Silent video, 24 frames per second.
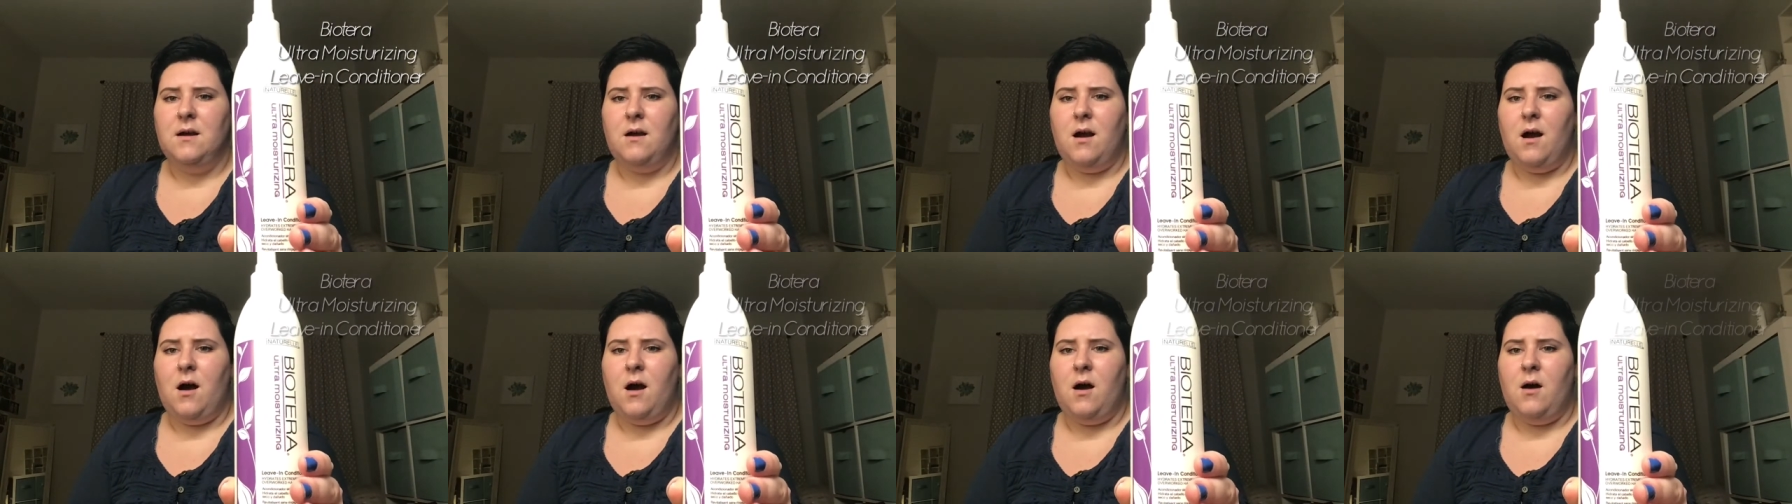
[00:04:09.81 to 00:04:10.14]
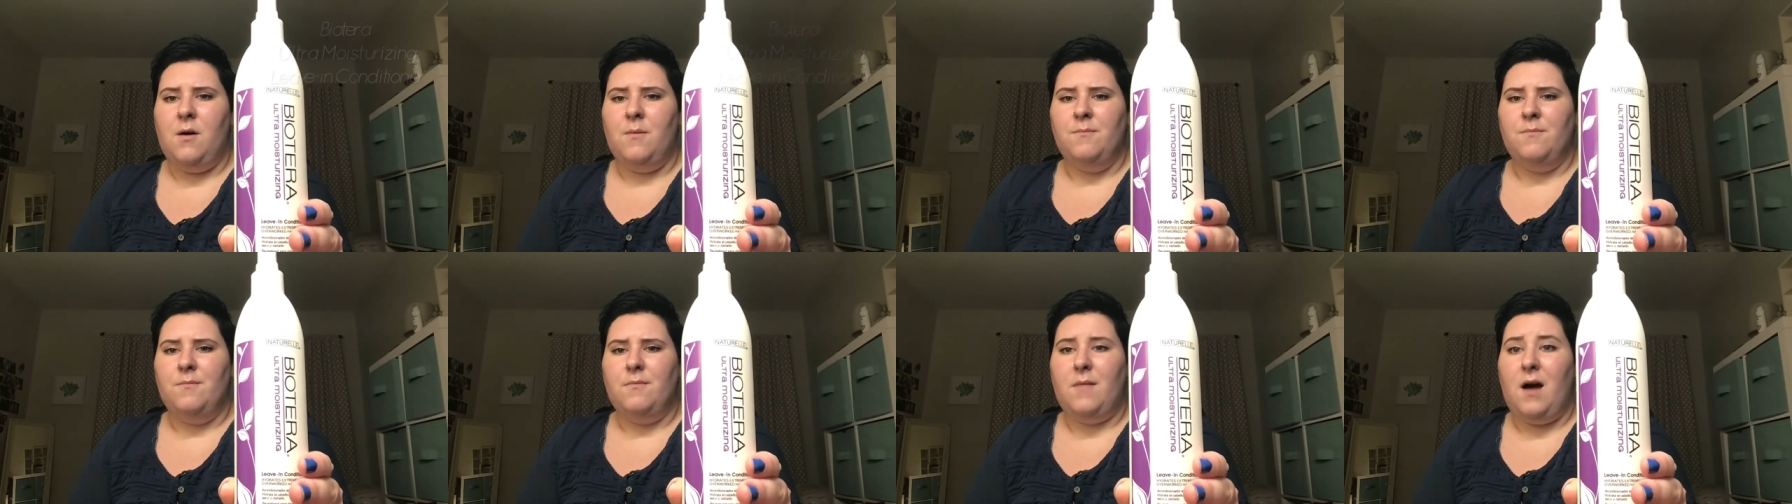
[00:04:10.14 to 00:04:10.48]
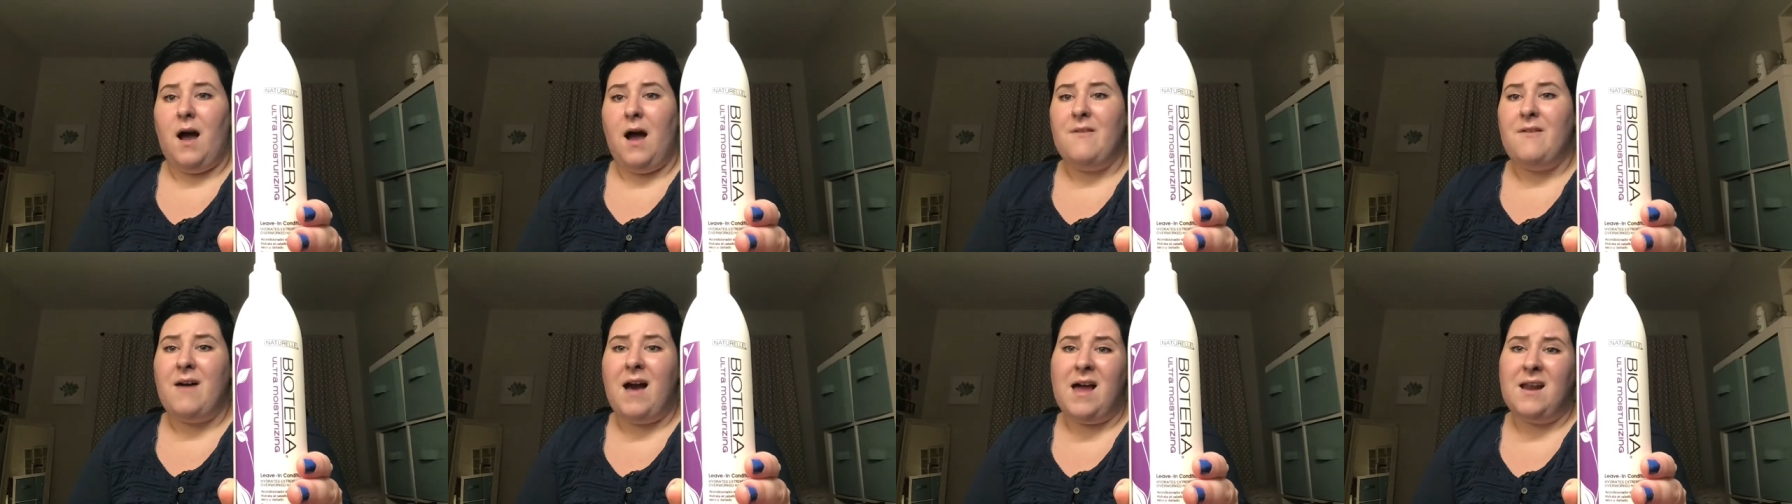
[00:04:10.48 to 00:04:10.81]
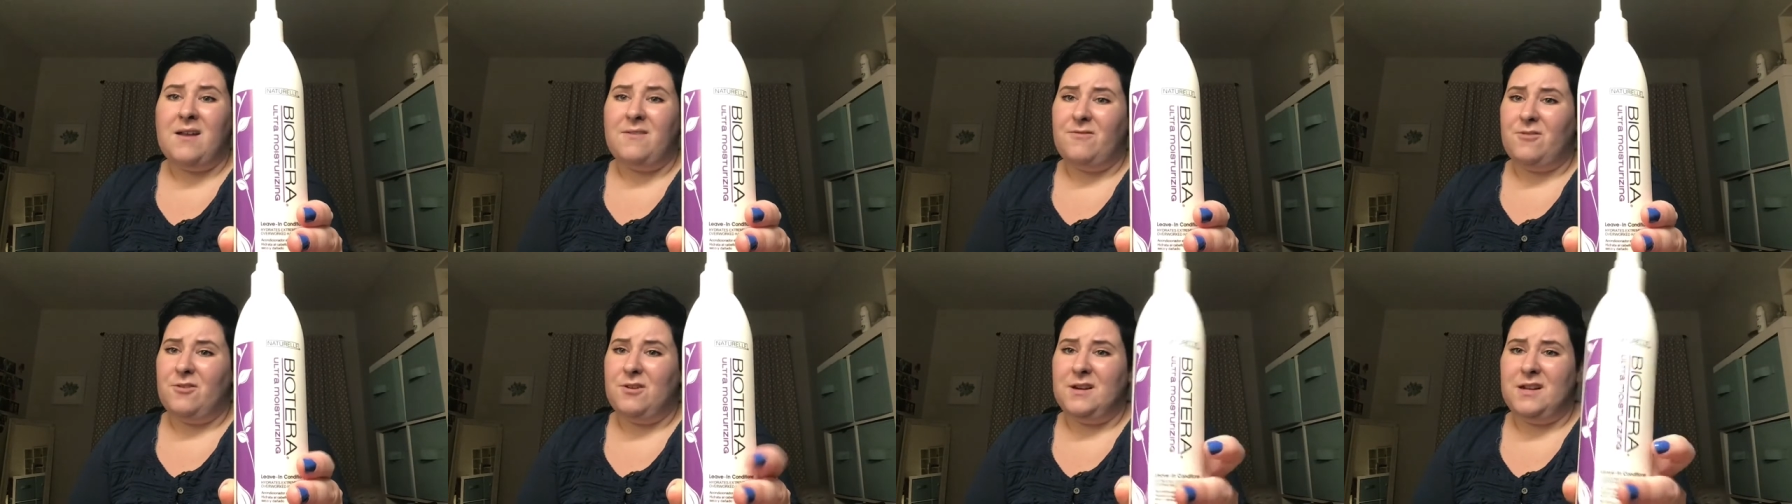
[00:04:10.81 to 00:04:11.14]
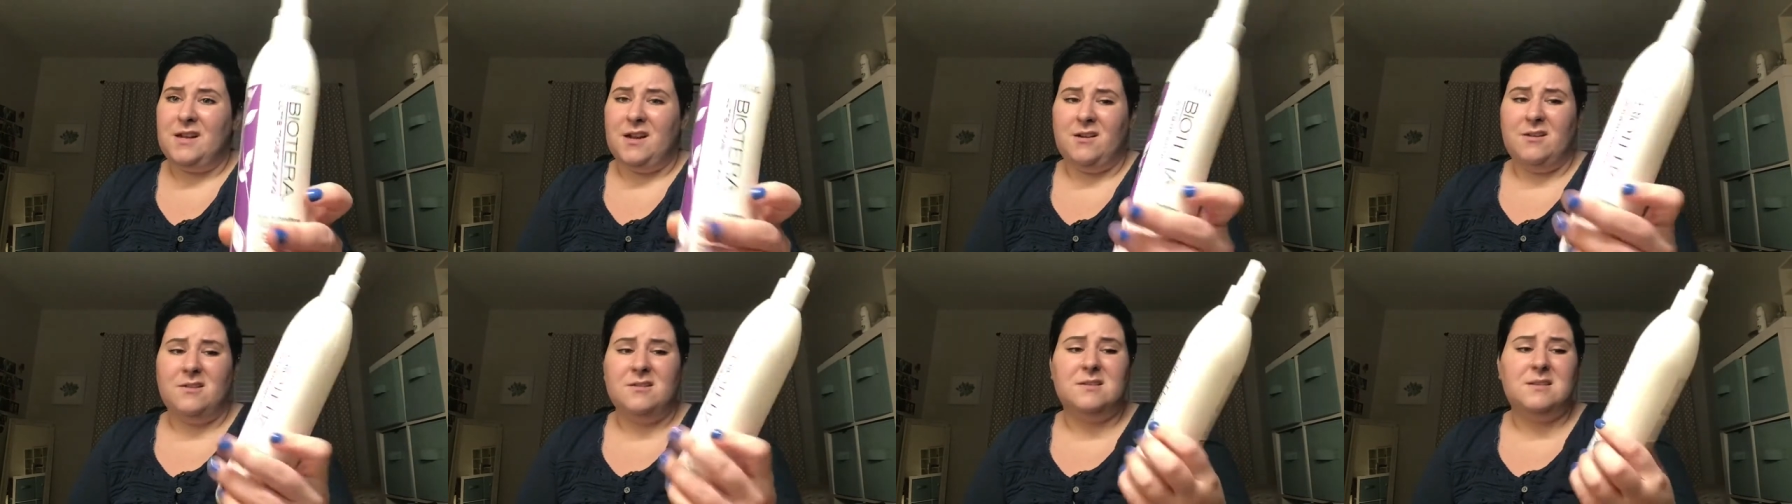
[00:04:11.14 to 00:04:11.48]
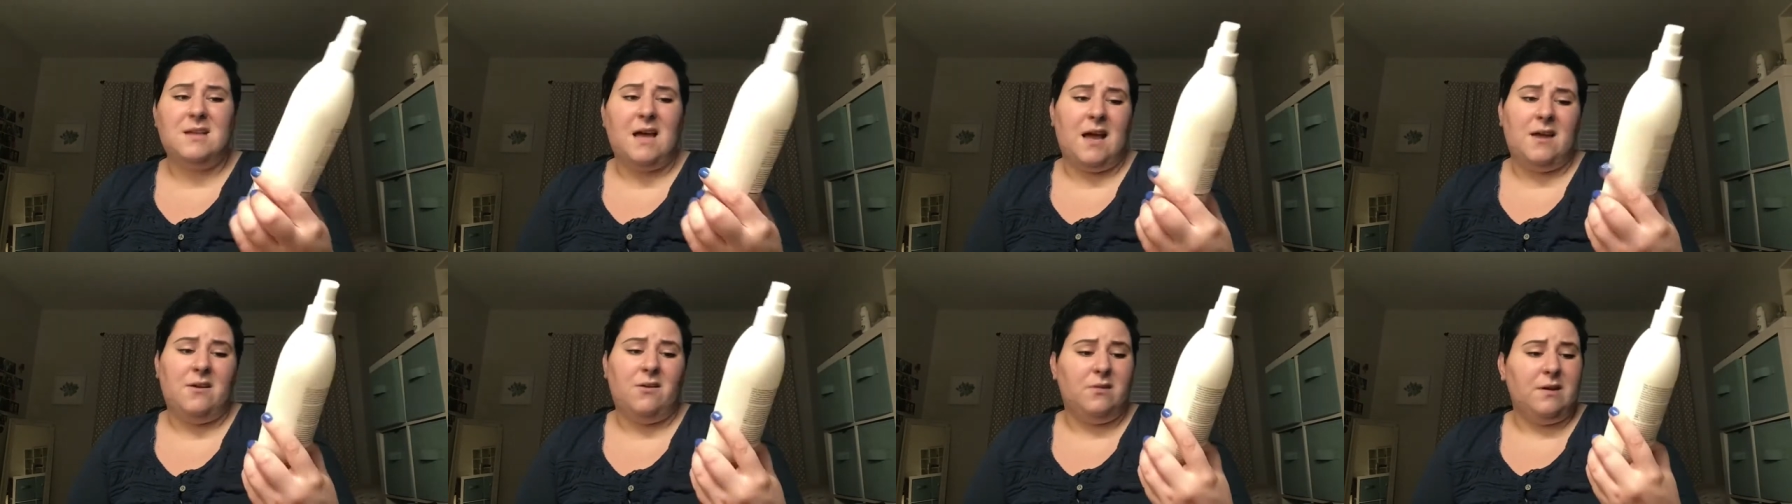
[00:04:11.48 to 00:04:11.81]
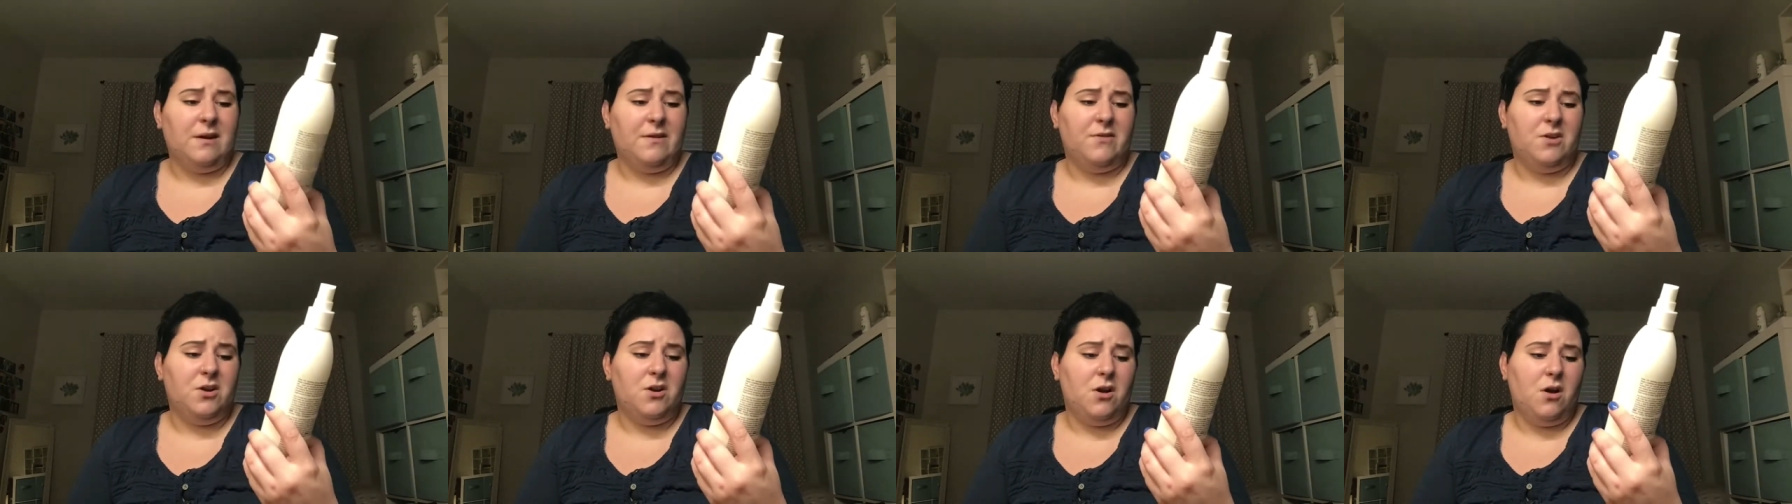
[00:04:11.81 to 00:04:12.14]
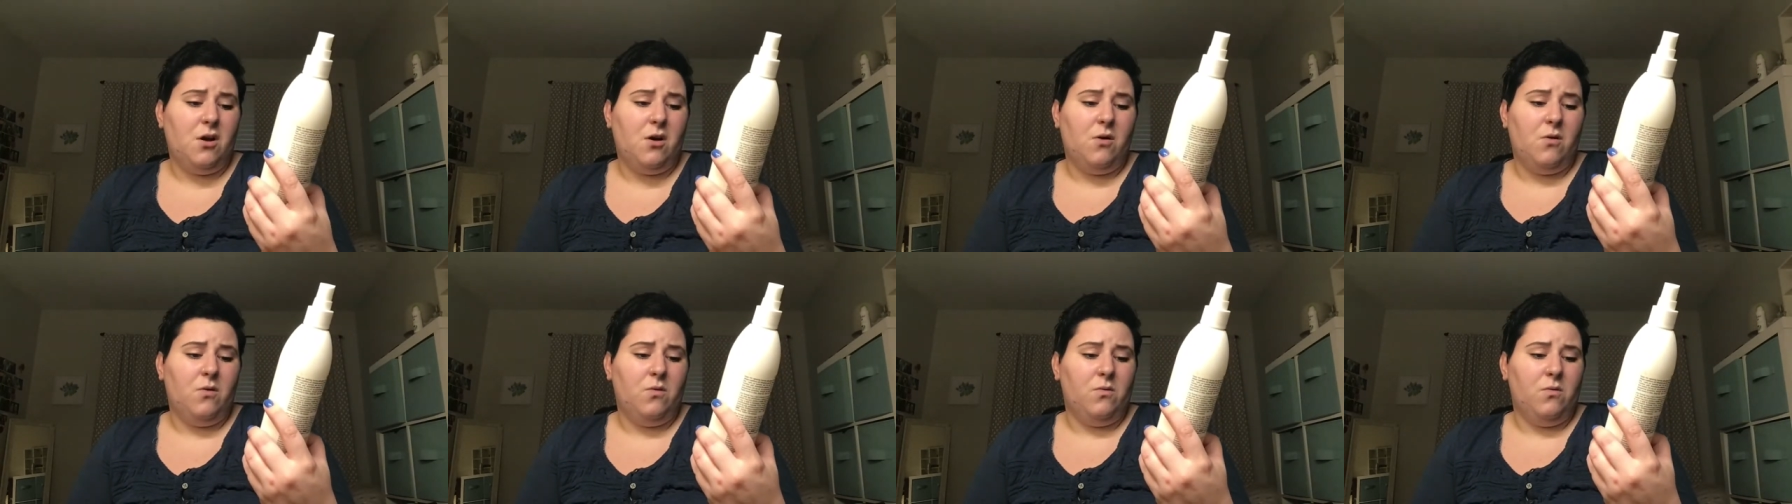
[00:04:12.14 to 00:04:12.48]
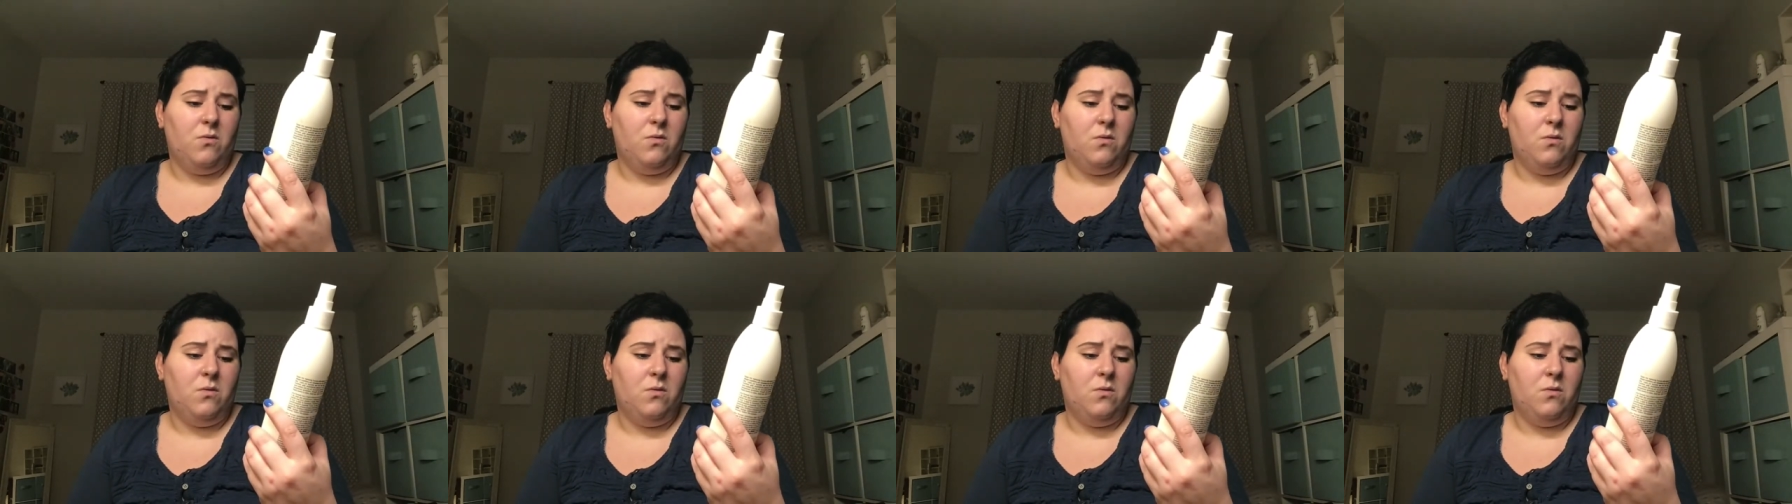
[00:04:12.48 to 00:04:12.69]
Um, I've had it for years. I don't even know